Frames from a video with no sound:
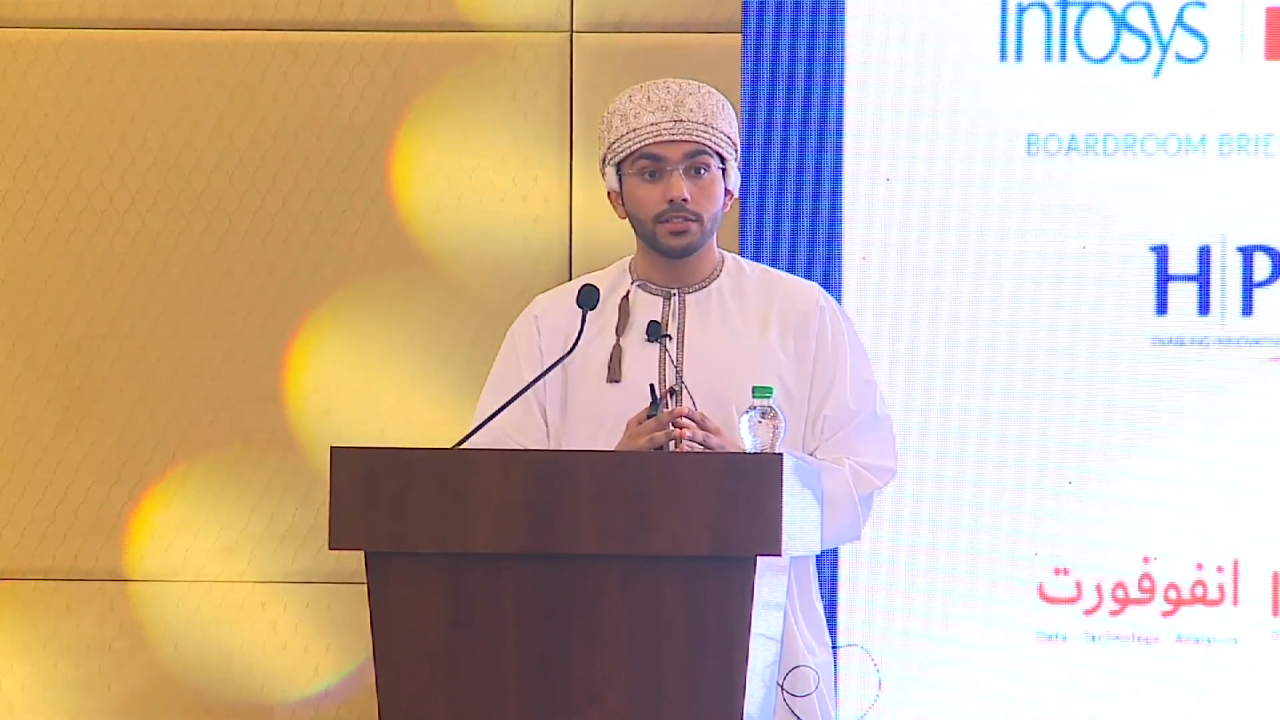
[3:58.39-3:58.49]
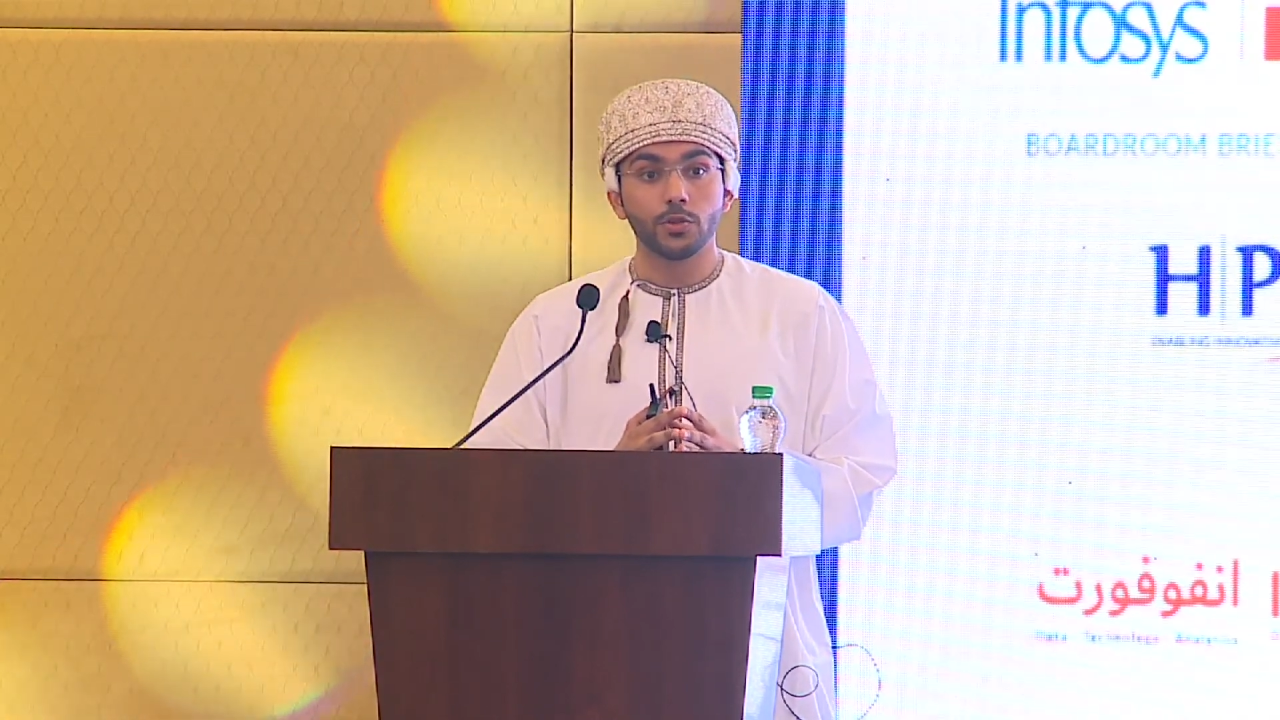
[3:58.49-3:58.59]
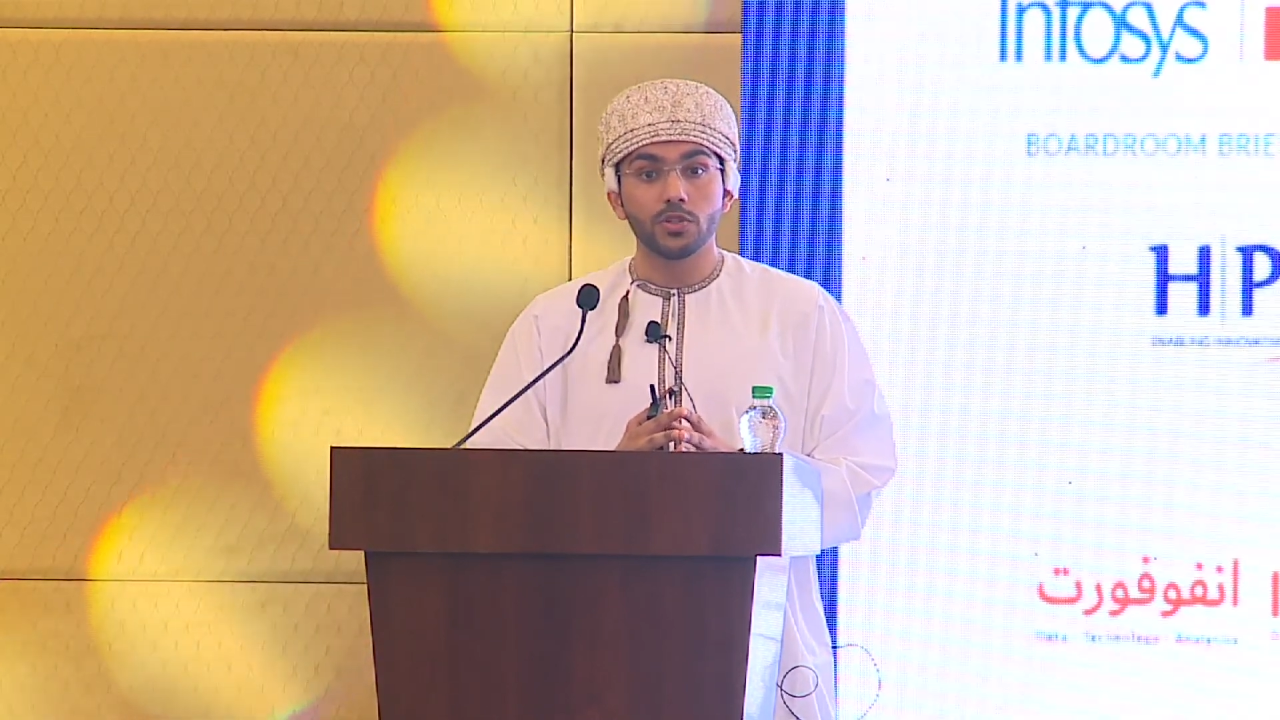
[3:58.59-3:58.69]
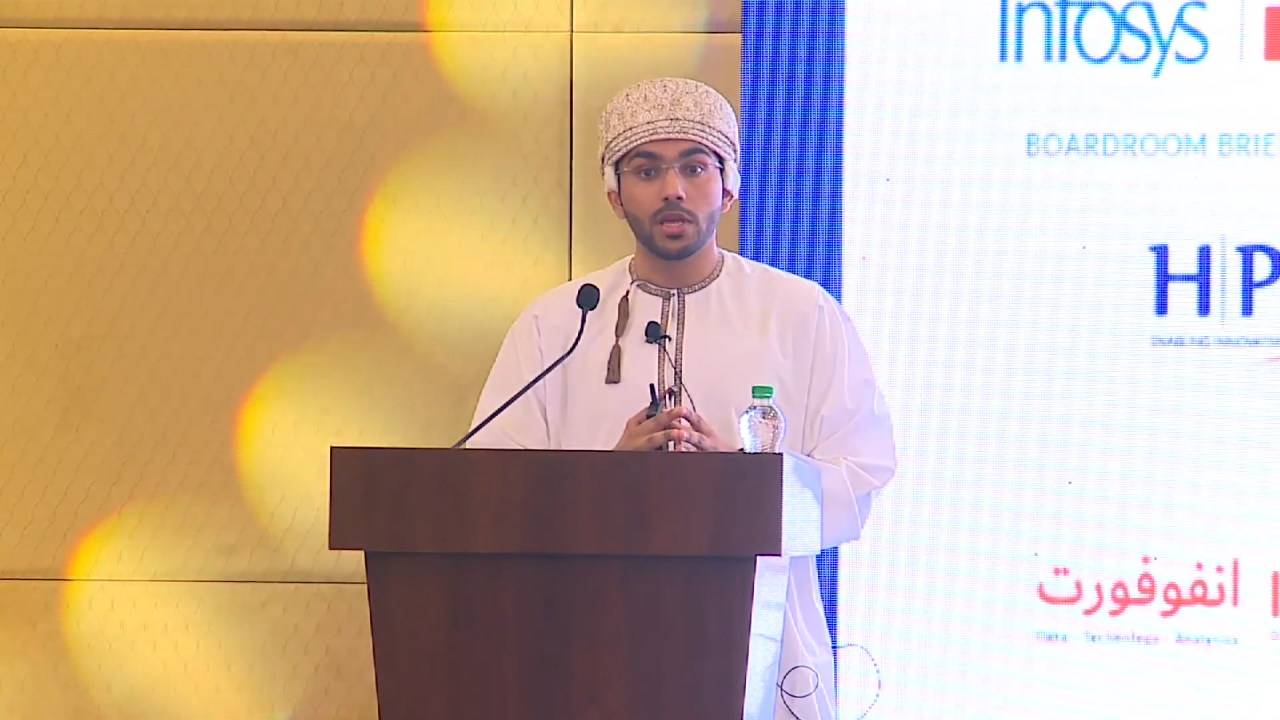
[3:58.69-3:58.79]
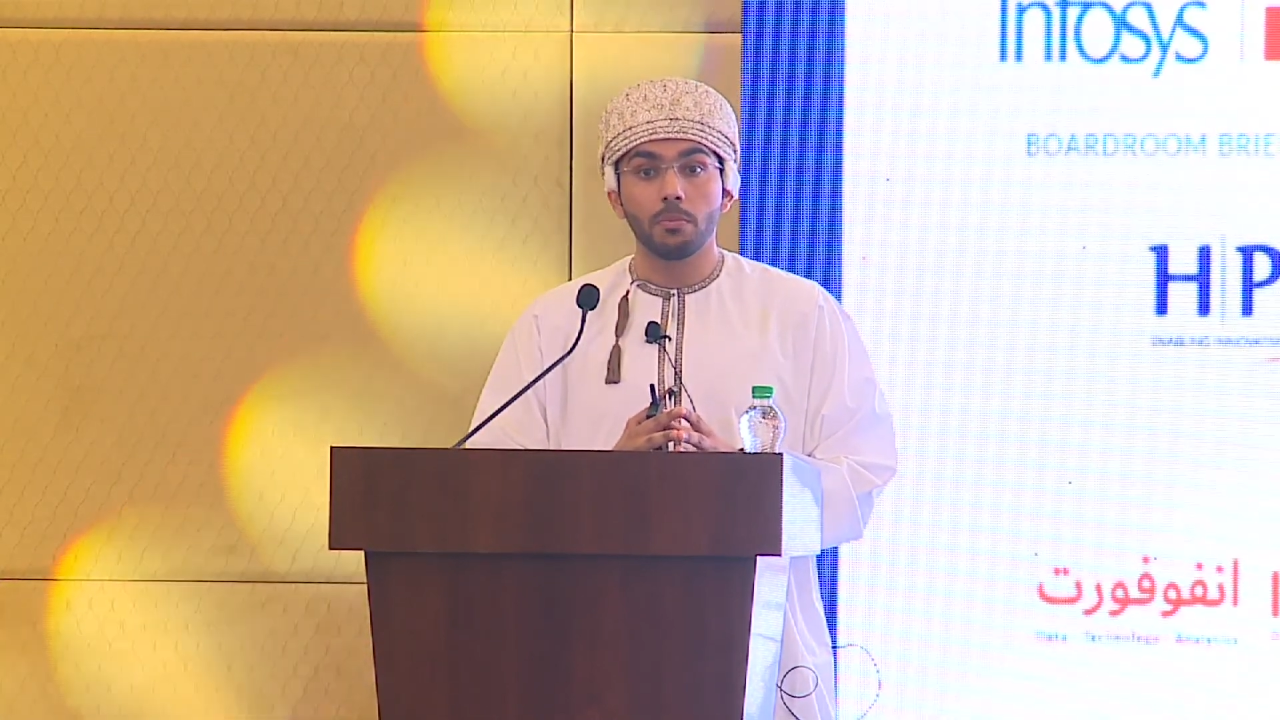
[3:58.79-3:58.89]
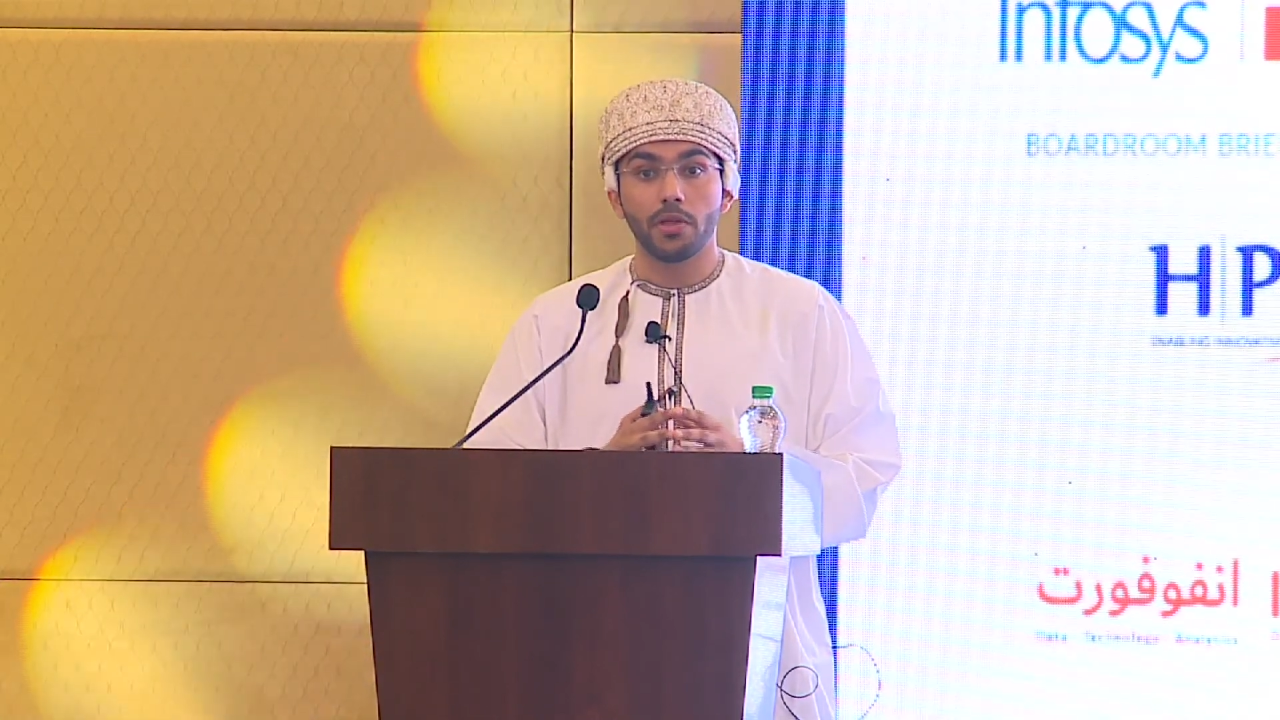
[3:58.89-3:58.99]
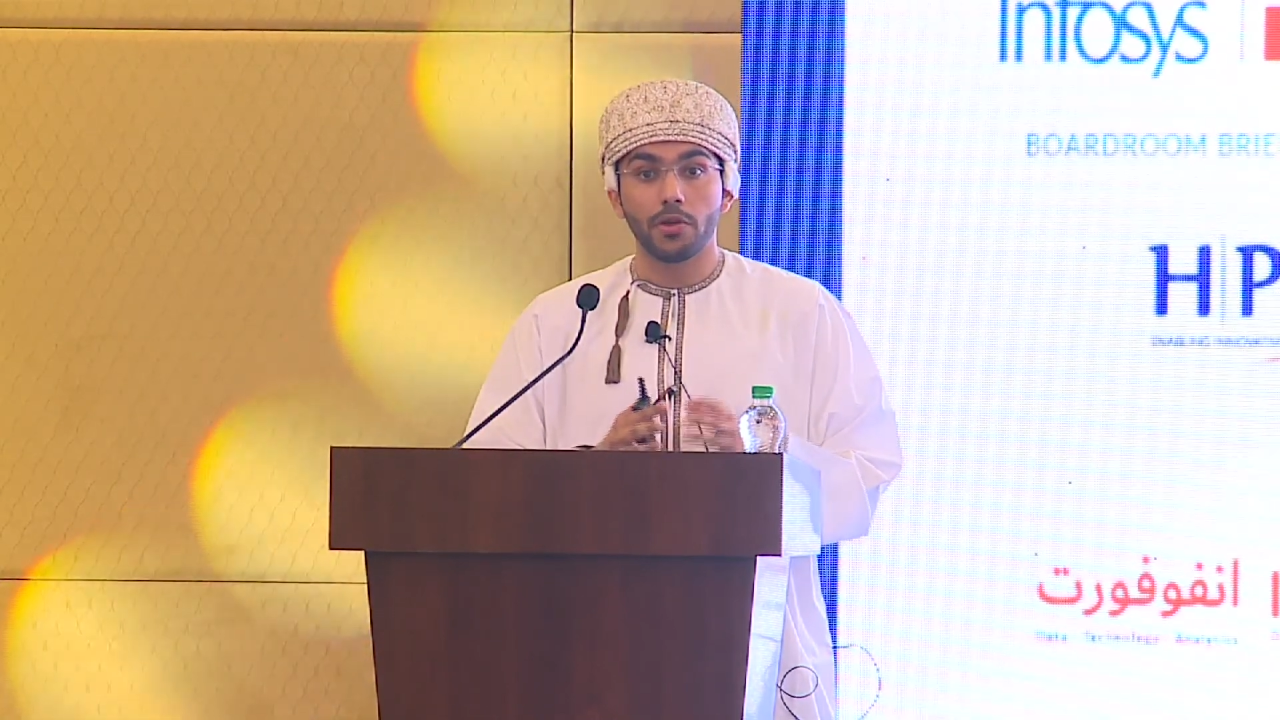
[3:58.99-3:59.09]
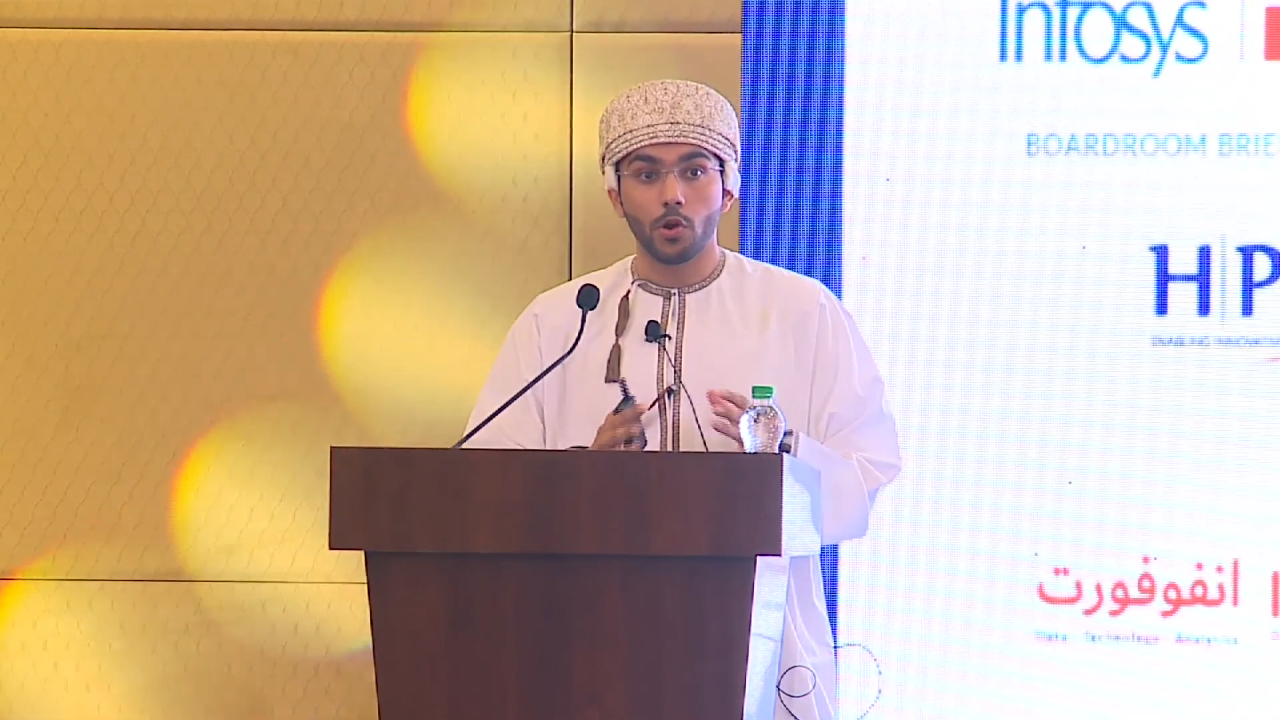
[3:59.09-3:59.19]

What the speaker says: Tuesday by the